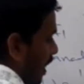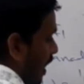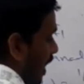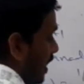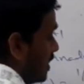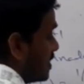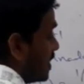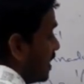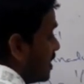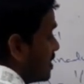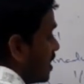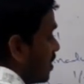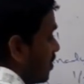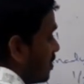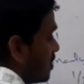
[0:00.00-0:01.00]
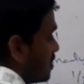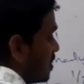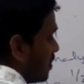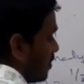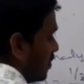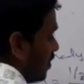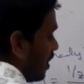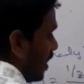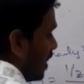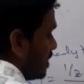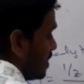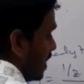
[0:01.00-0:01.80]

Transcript: at z is equal to 0, at